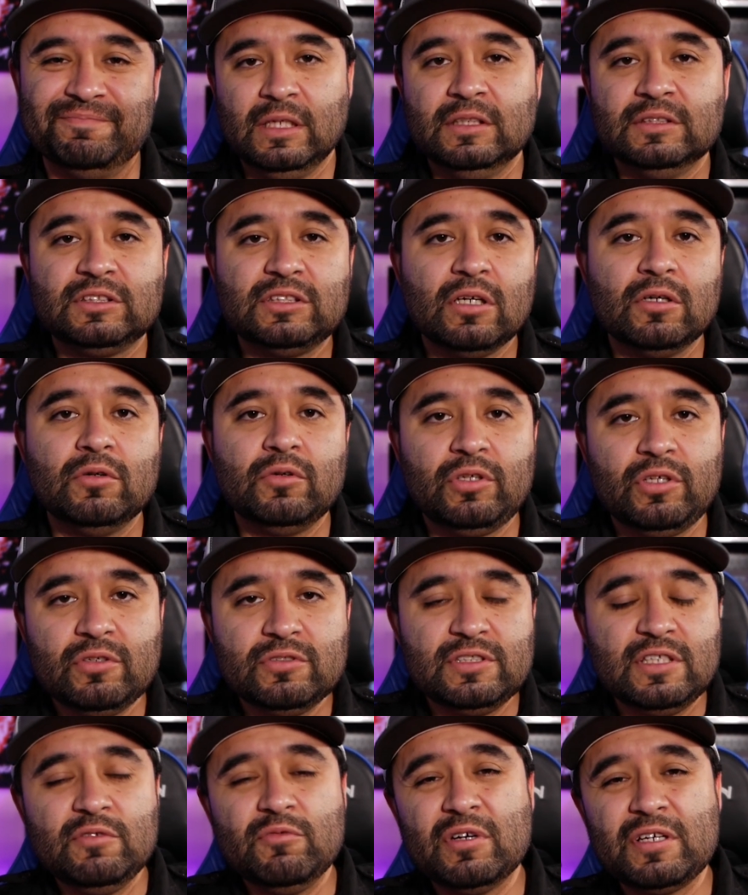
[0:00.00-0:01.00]
So
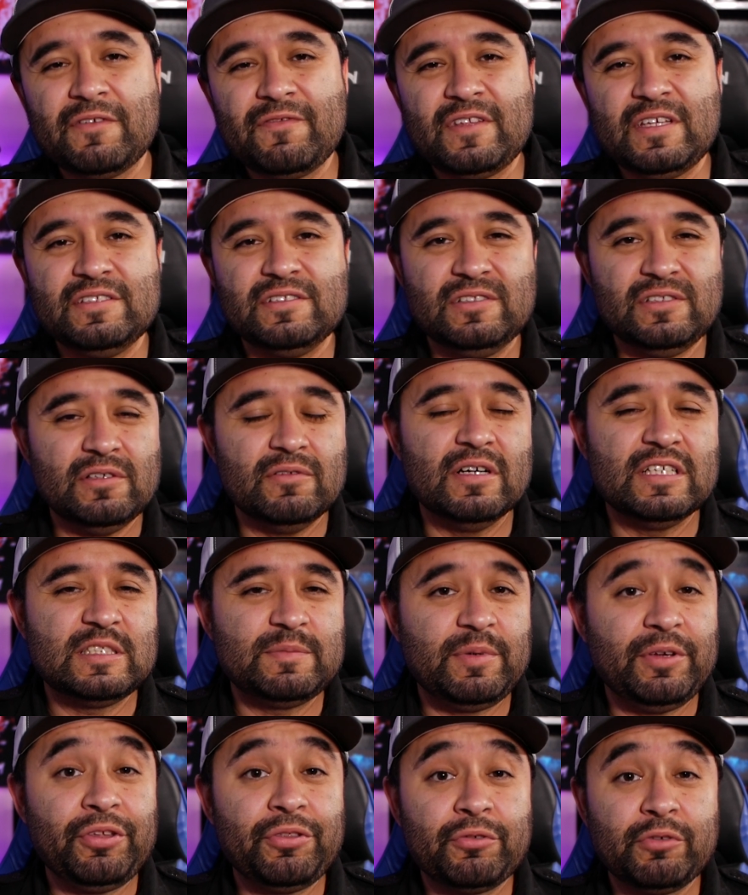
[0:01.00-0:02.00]
using one of these U S
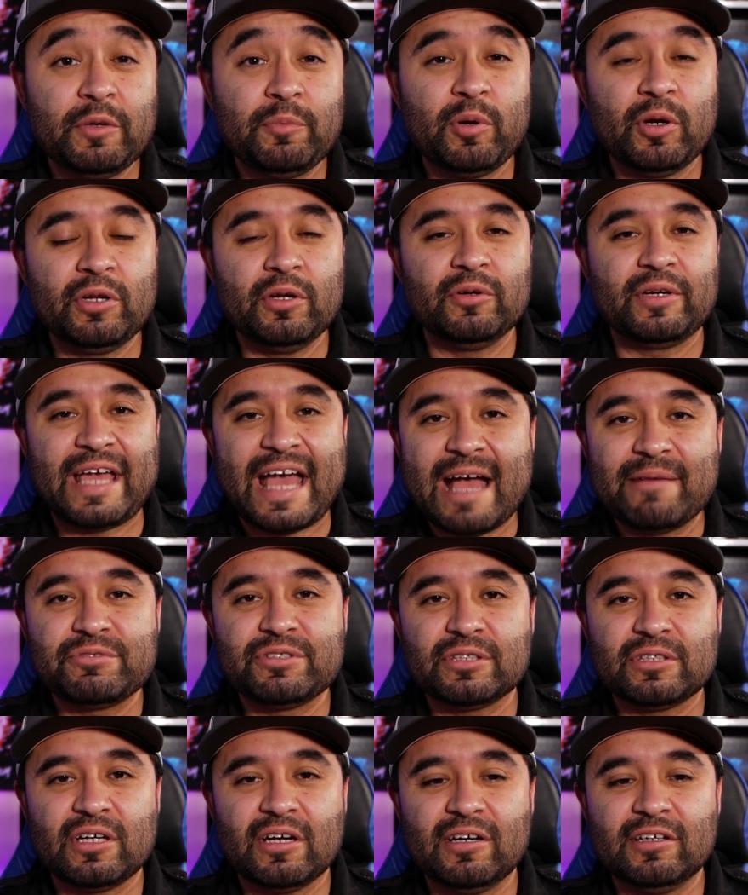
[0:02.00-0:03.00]
B three point oh
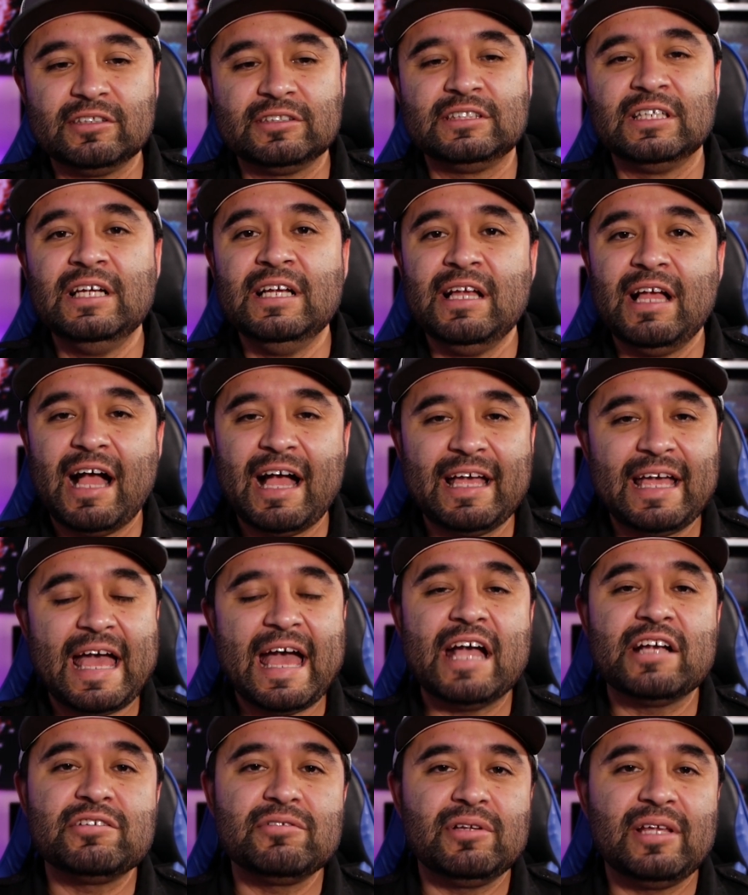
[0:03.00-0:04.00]
capture cards, I
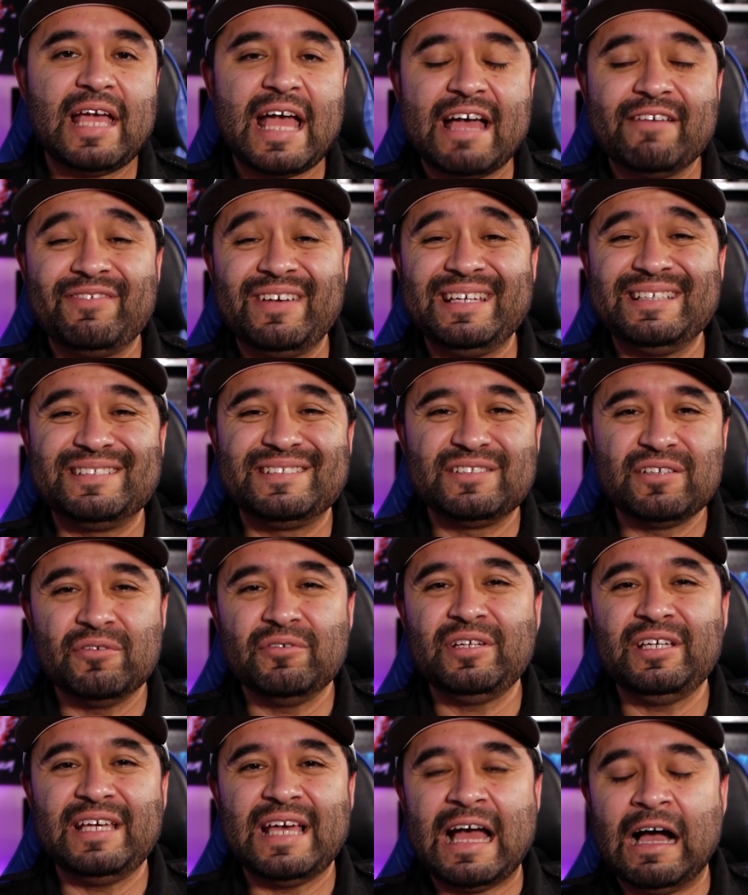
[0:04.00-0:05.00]
actually have a
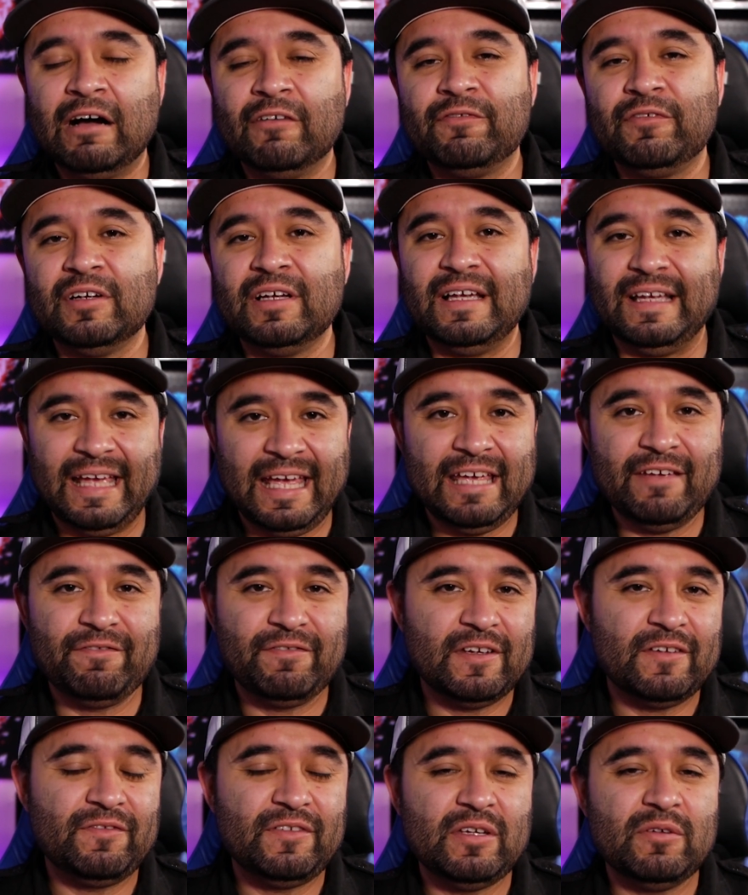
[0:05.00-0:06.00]
Sony Alpha A
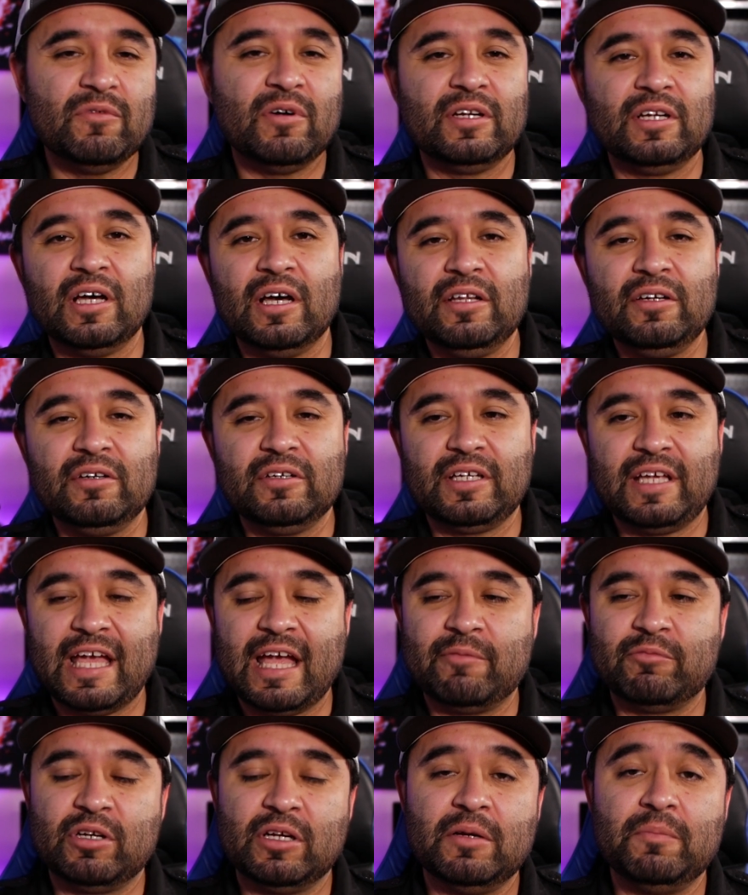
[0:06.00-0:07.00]
fifty-one hundred
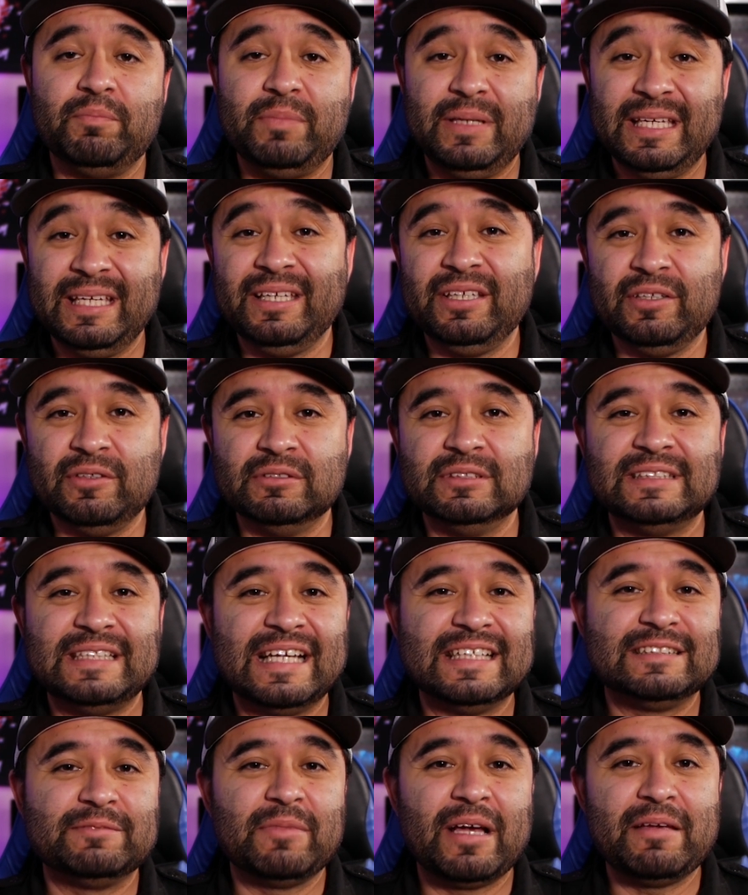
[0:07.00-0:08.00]
camera being used
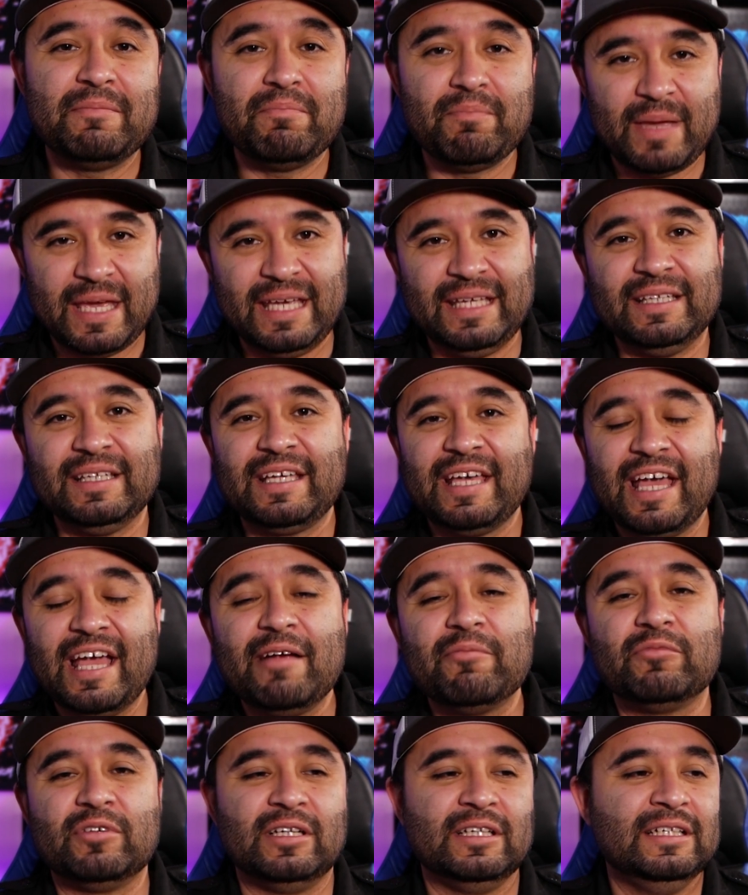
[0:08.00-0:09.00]
as my main
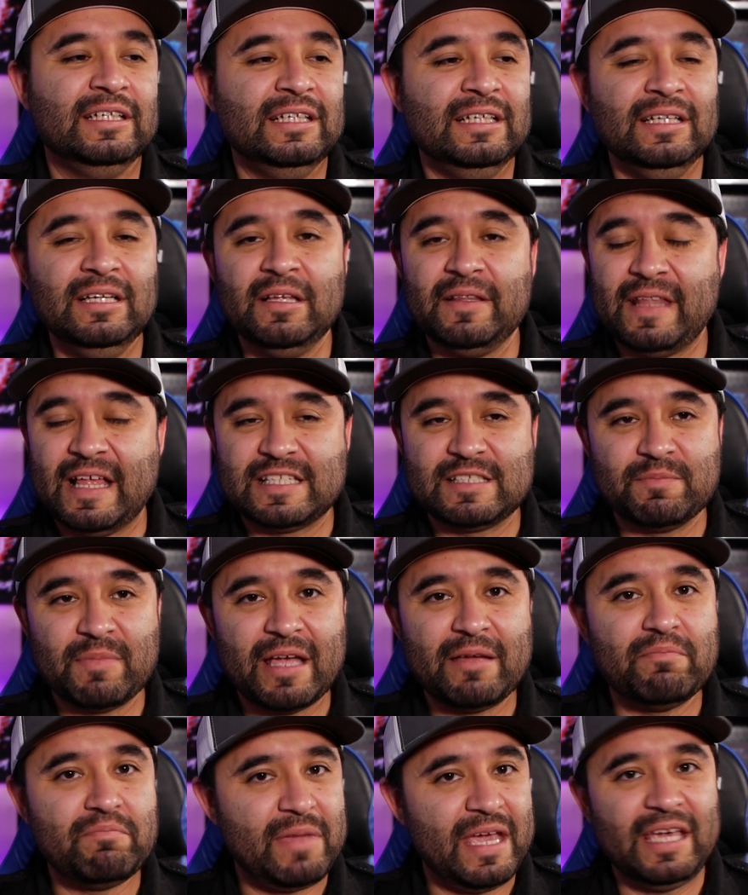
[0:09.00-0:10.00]
camera. That's
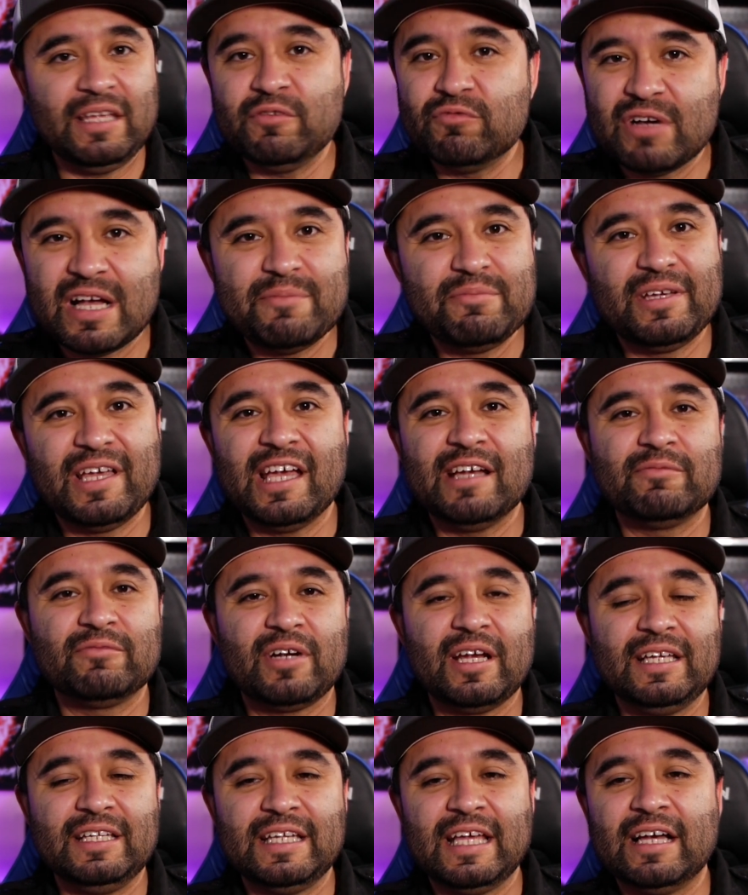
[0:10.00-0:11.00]
my main webcam
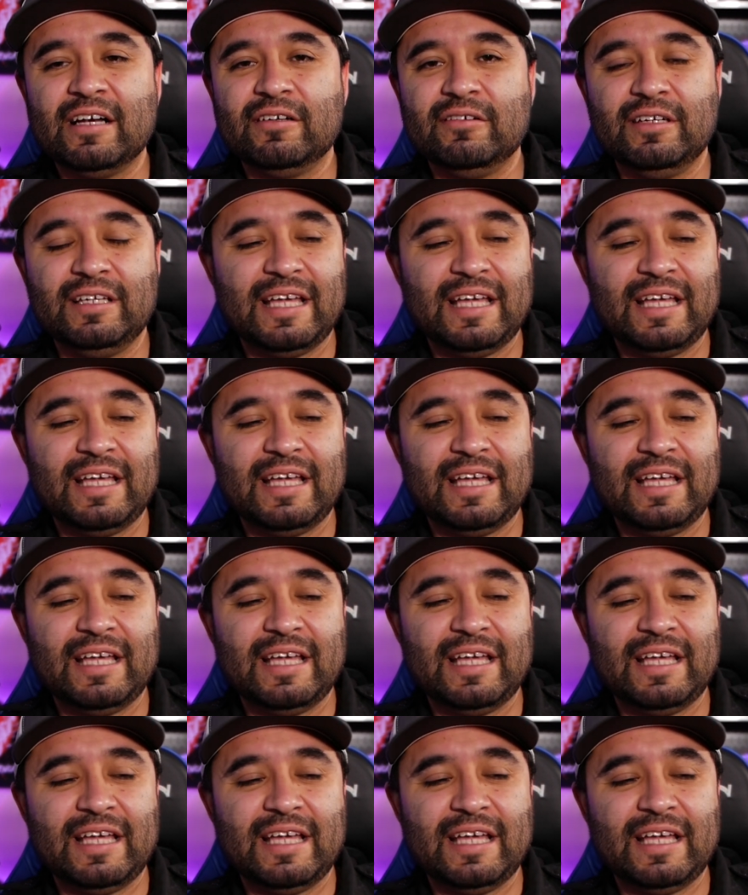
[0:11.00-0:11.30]
right now.